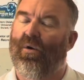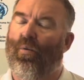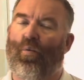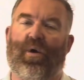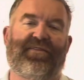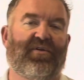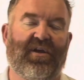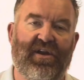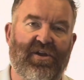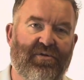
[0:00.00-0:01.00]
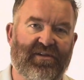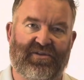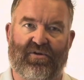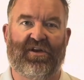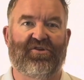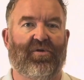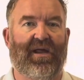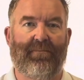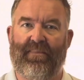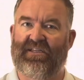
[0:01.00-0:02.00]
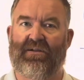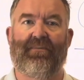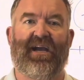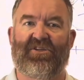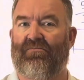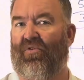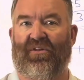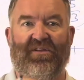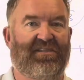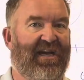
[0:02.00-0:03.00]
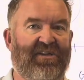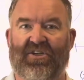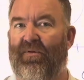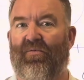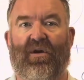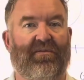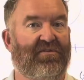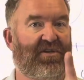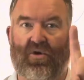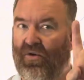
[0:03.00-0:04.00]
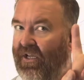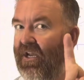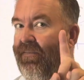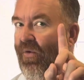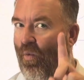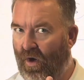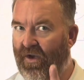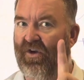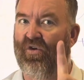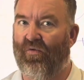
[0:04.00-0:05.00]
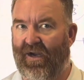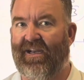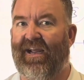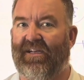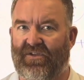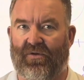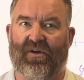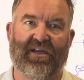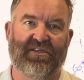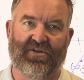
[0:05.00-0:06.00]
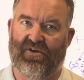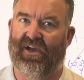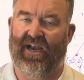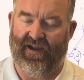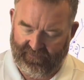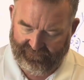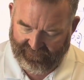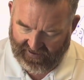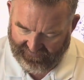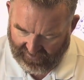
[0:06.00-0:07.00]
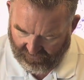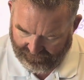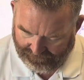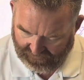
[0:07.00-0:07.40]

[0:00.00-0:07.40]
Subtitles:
What they're going to do is they're going to try to mix and match them, or the signs are going to be wrong. There's only going to be one correct answer, okay? So you kind of have to find that one.